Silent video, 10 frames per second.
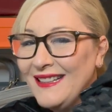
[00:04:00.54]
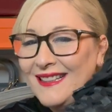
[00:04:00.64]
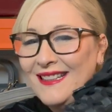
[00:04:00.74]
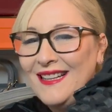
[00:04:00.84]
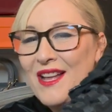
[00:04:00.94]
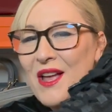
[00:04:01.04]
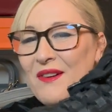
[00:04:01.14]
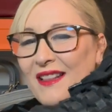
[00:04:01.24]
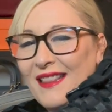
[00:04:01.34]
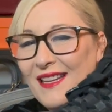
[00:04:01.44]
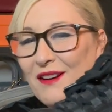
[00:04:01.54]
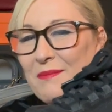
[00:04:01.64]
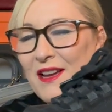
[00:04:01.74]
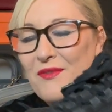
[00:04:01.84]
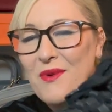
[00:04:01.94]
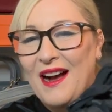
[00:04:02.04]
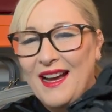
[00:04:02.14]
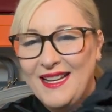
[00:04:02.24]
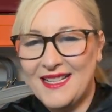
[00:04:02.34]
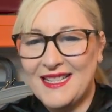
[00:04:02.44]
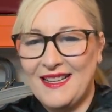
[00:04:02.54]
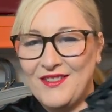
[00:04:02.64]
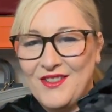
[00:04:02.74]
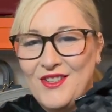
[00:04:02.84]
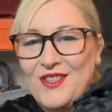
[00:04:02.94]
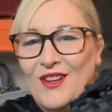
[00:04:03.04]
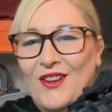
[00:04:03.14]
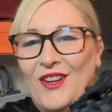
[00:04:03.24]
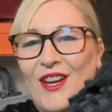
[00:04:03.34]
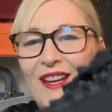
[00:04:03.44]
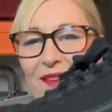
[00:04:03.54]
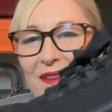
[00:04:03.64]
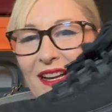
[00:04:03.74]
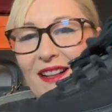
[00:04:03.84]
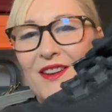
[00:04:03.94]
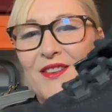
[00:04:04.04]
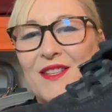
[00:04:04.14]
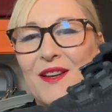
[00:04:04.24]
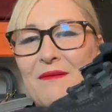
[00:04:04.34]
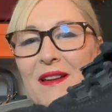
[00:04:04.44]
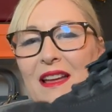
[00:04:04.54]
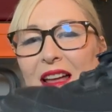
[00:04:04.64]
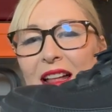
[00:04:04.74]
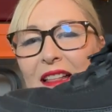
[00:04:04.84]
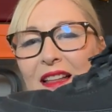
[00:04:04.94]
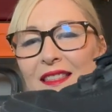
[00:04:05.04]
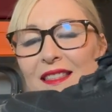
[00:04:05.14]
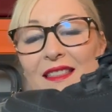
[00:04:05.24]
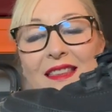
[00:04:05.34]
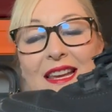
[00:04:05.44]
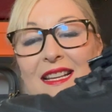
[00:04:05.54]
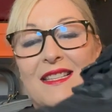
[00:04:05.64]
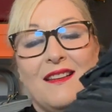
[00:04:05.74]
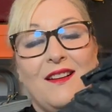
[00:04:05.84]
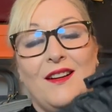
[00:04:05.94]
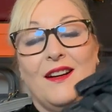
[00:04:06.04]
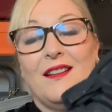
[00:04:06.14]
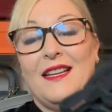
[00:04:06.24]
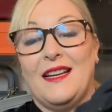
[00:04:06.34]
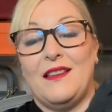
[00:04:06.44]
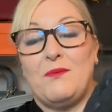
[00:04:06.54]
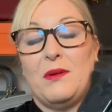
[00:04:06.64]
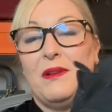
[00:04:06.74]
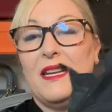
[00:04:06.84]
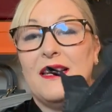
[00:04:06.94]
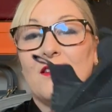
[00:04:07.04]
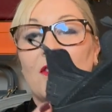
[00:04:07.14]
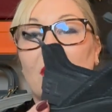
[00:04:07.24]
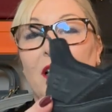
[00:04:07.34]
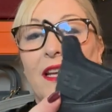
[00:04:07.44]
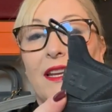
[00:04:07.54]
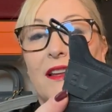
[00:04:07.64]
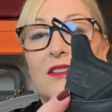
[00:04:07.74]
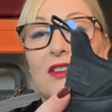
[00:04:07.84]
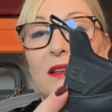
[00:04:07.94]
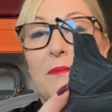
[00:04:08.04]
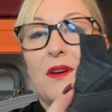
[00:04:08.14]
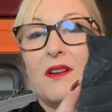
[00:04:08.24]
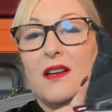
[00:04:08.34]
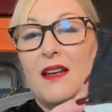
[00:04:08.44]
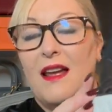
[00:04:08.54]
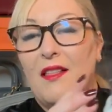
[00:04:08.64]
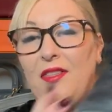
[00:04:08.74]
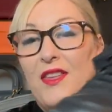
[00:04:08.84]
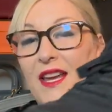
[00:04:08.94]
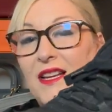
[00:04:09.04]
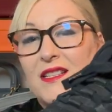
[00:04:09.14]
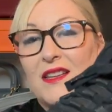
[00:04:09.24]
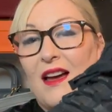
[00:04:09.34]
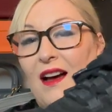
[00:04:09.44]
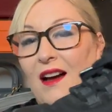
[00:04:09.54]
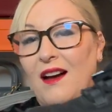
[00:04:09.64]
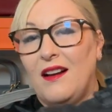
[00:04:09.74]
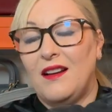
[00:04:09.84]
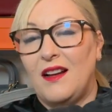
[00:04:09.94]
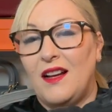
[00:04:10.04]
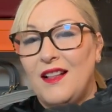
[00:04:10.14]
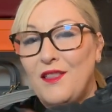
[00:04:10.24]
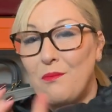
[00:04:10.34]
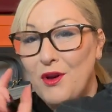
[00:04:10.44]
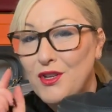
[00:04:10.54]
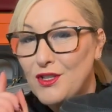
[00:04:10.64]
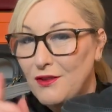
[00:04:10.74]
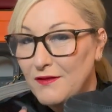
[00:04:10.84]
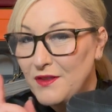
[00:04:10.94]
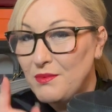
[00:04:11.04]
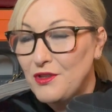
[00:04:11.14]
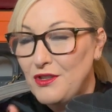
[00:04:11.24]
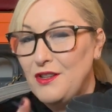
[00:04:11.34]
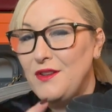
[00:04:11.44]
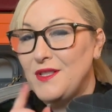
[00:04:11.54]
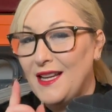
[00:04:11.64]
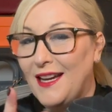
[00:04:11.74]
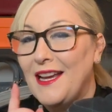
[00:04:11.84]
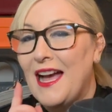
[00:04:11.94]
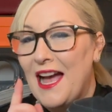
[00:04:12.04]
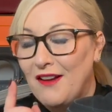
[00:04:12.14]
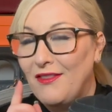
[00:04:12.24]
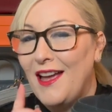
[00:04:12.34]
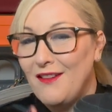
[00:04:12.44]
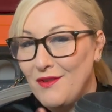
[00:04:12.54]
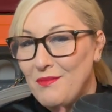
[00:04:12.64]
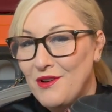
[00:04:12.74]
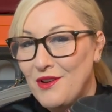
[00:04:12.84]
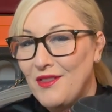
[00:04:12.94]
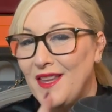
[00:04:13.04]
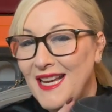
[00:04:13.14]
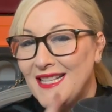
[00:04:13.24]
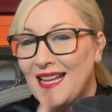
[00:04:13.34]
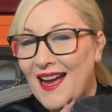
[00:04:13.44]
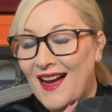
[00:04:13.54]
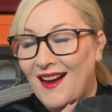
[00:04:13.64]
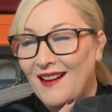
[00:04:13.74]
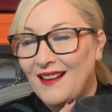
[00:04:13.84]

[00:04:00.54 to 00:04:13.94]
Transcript: with a little bit of white. I'll just show you a bit close up. These, oh yeah, they probably need a good clean actually, but these are the most comfortable shoes I have ever bought. These are